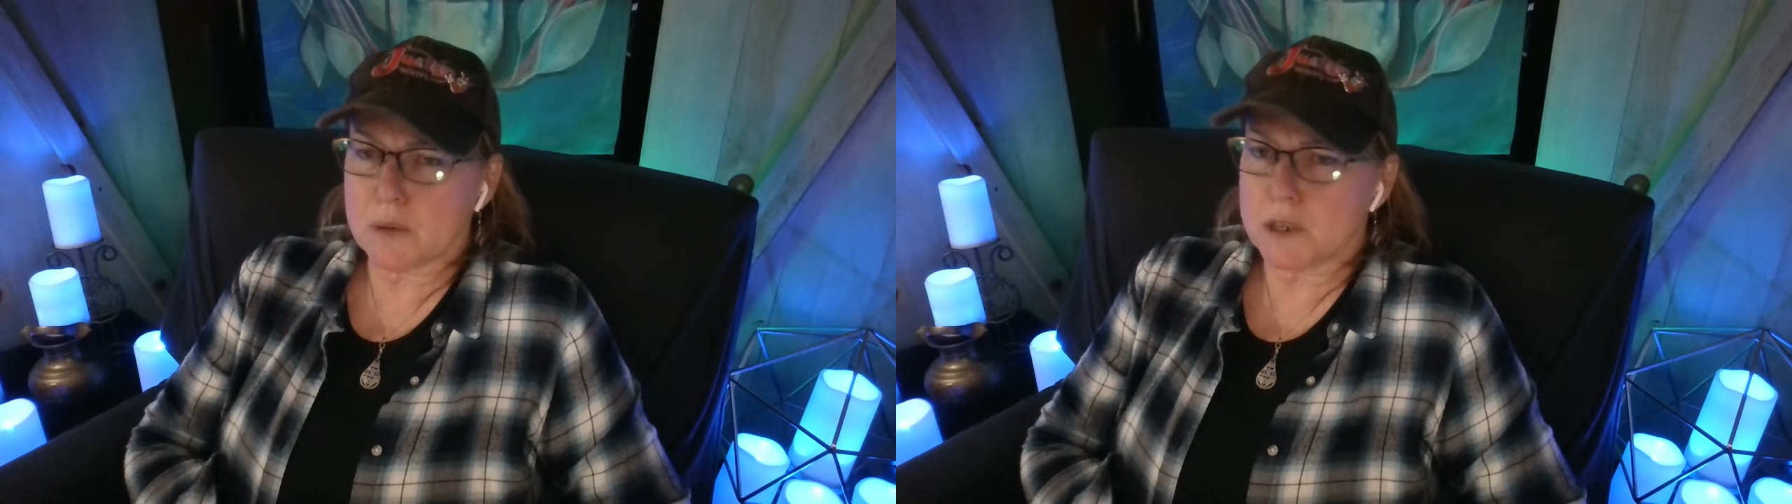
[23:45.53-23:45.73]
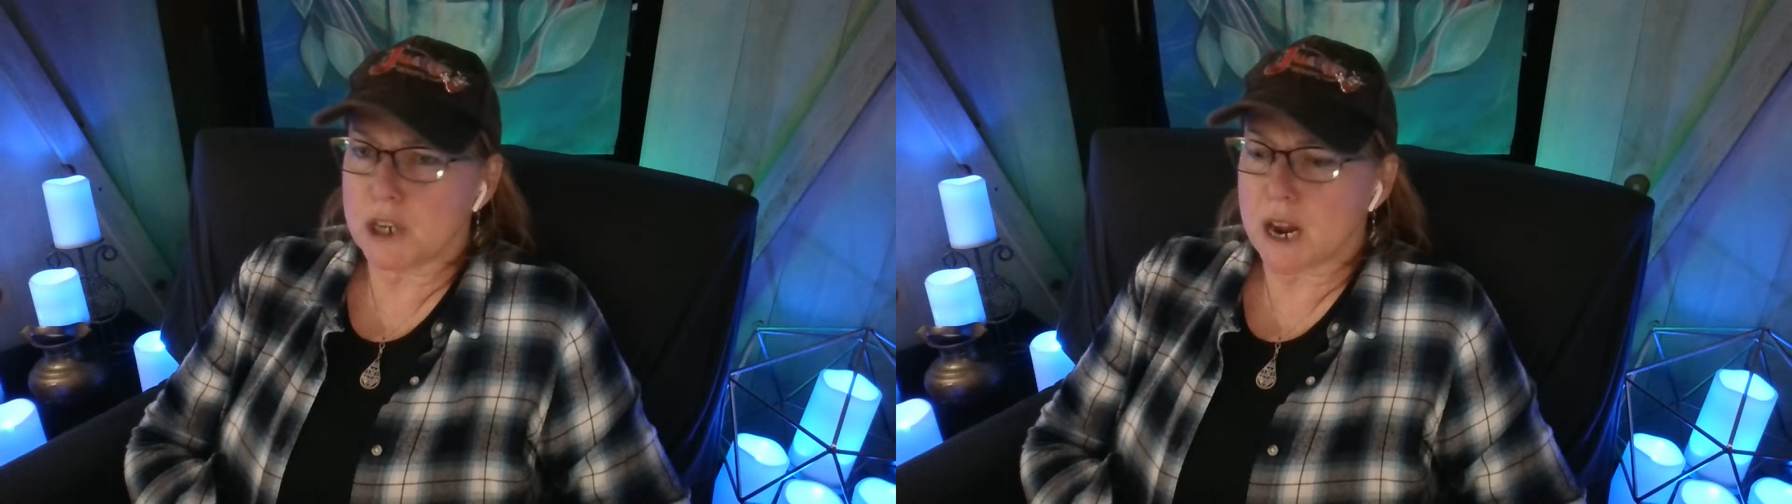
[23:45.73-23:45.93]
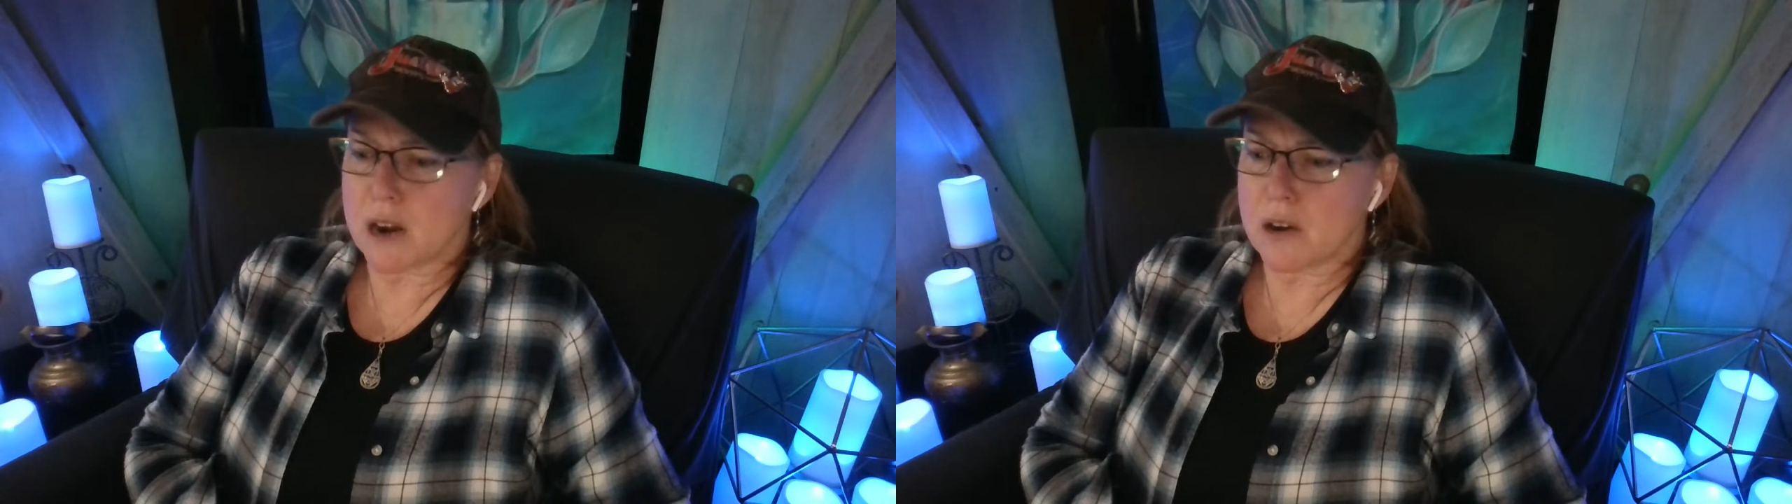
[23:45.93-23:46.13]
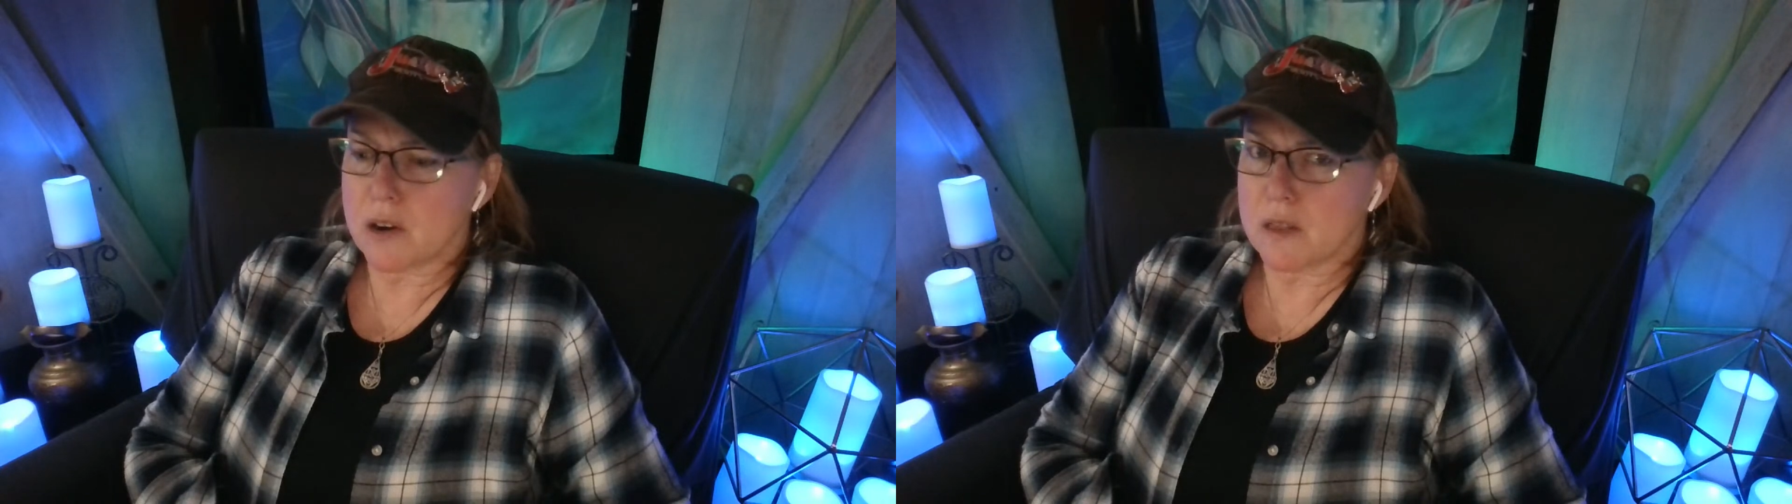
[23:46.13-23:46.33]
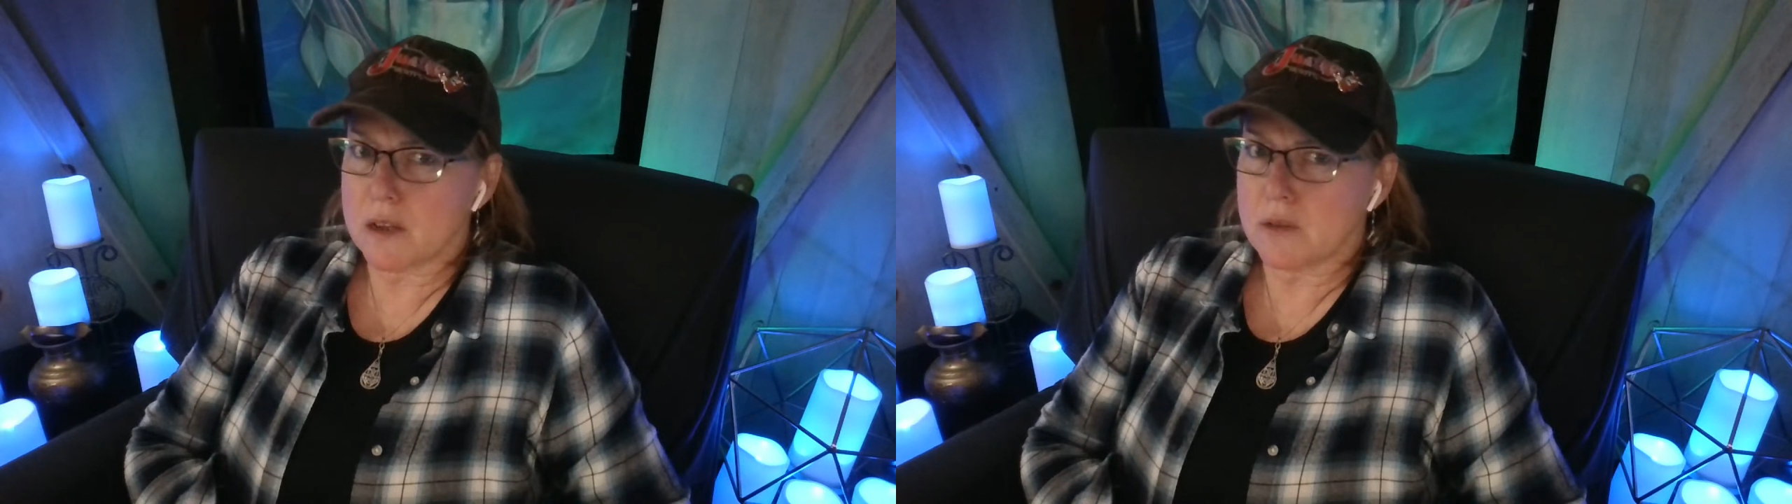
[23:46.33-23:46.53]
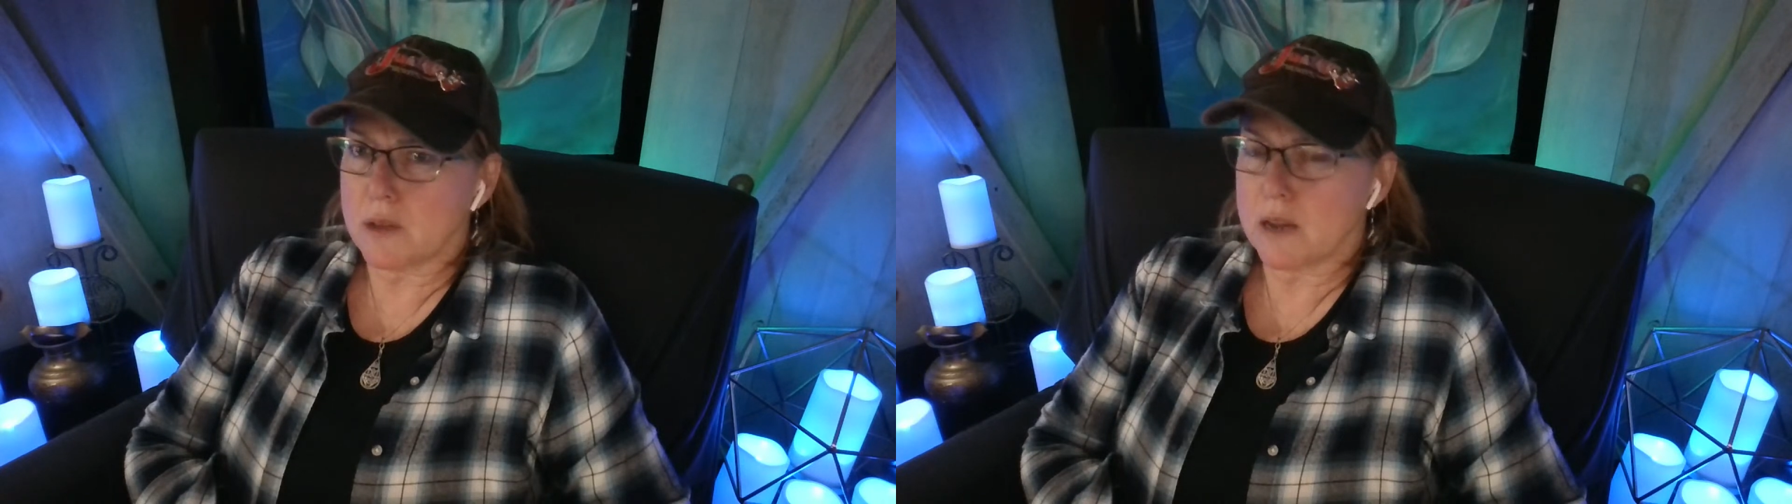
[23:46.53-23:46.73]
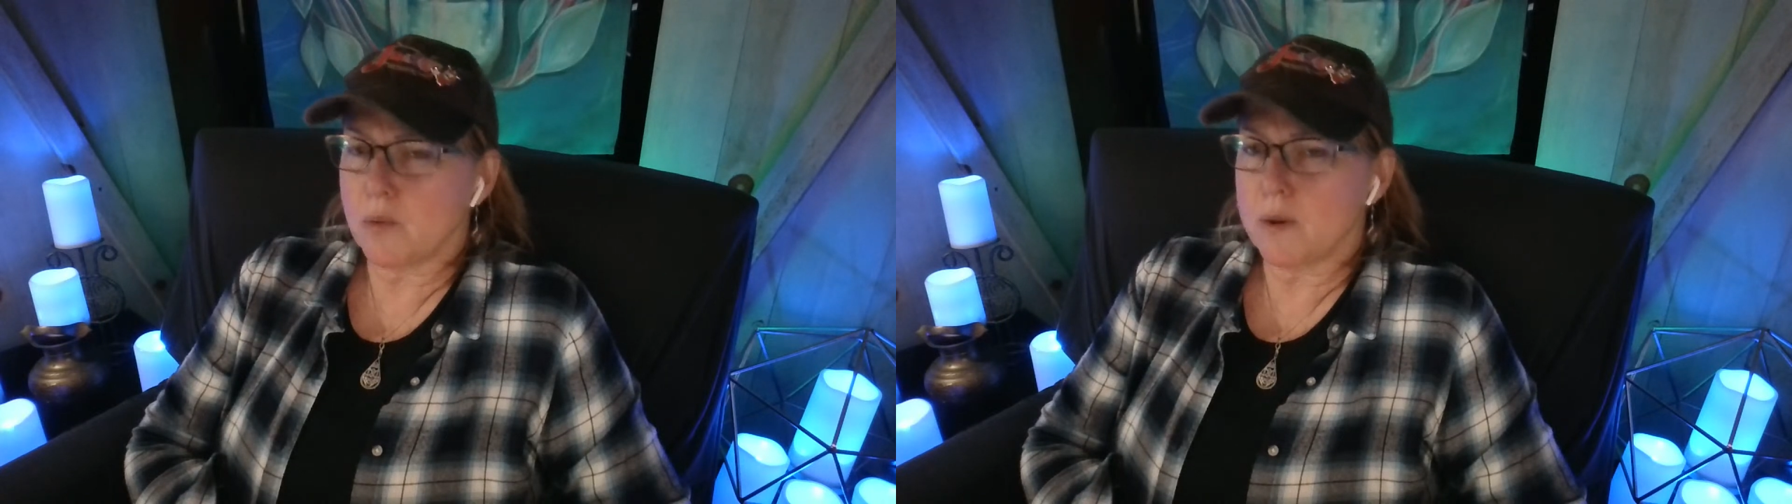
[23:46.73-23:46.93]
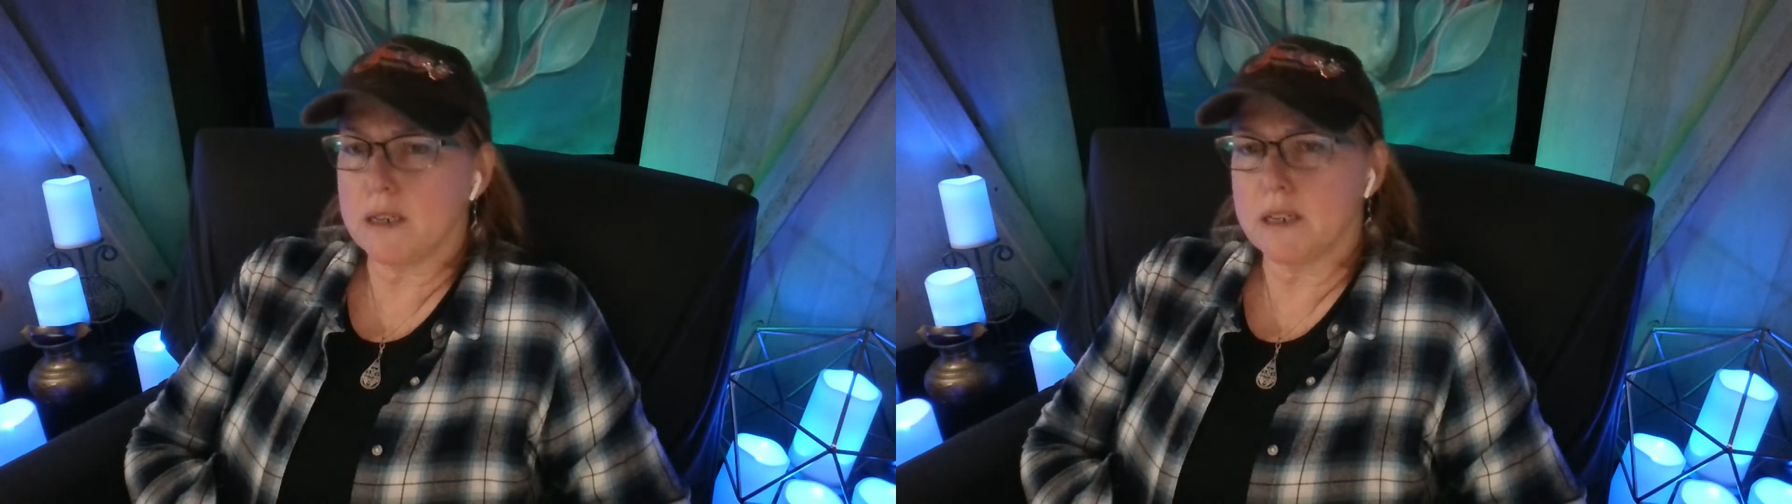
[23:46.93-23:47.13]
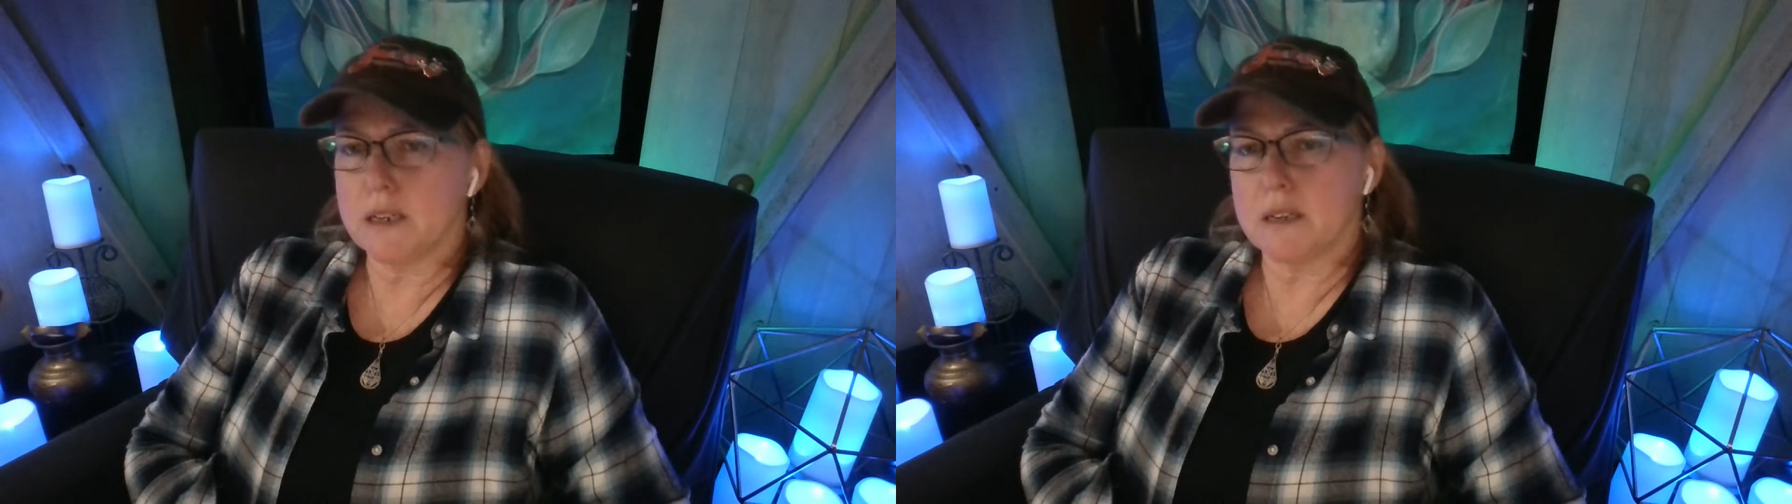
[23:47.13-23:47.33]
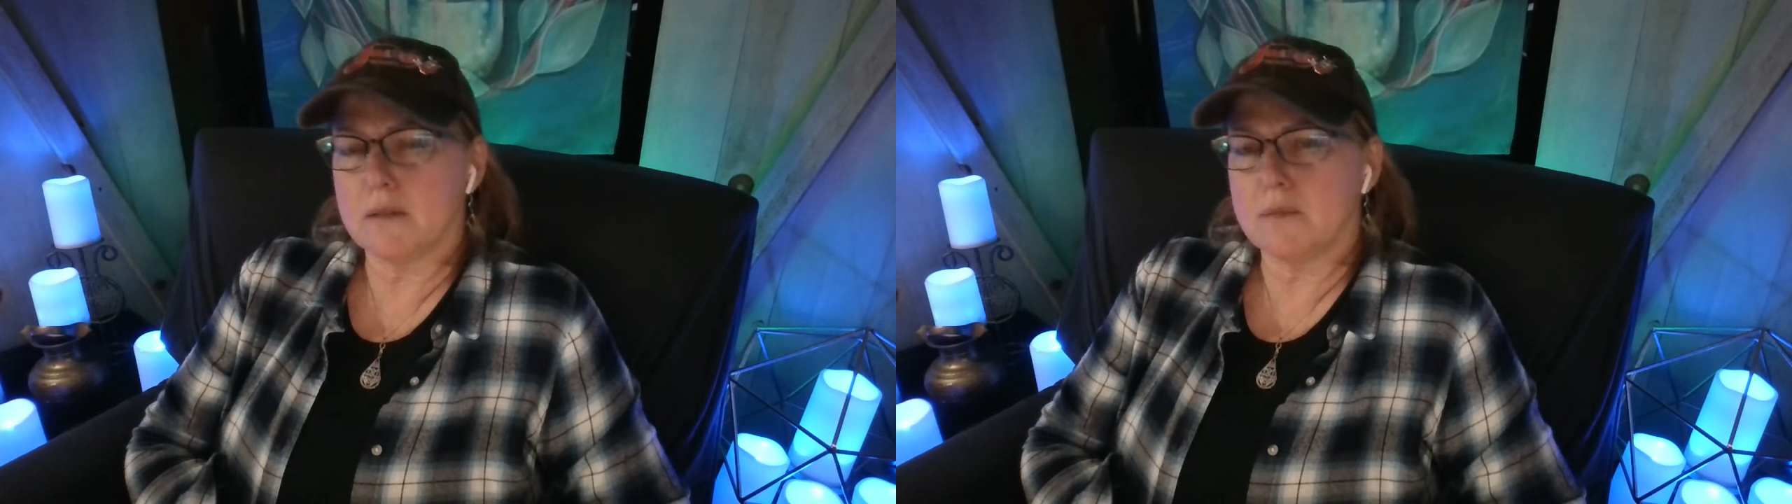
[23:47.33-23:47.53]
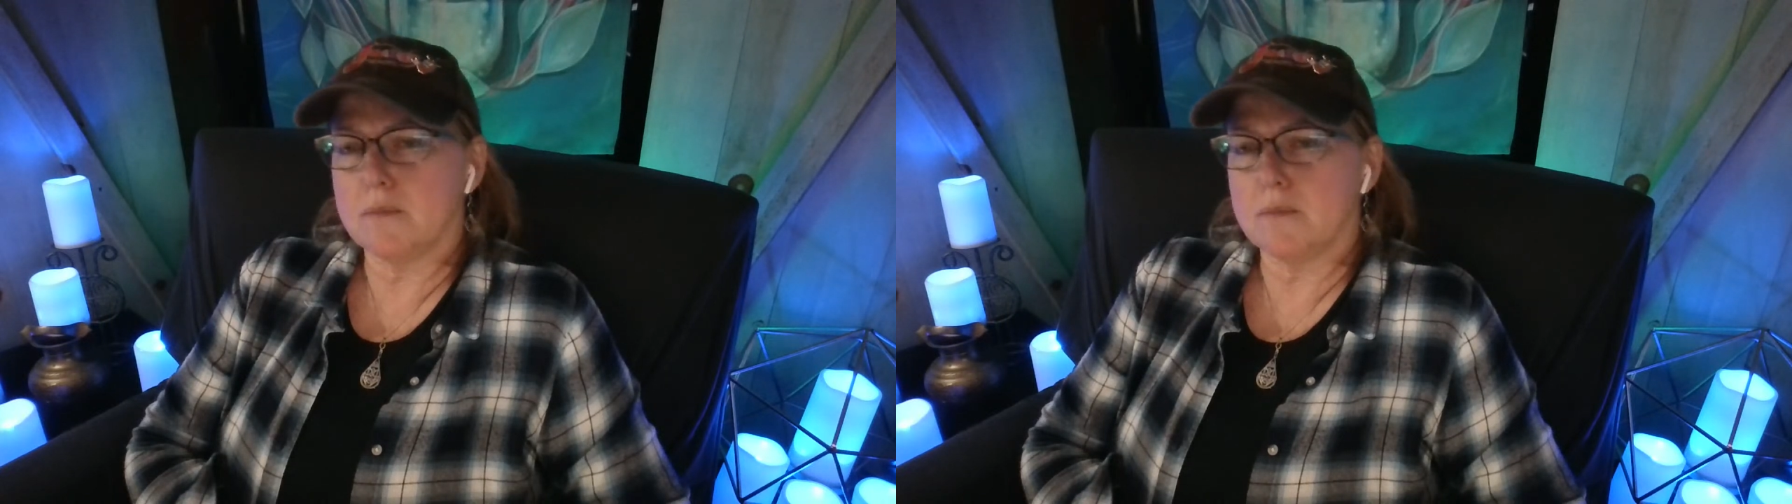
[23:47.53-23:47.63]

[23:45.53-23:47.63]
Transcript: with Jagger and then like went to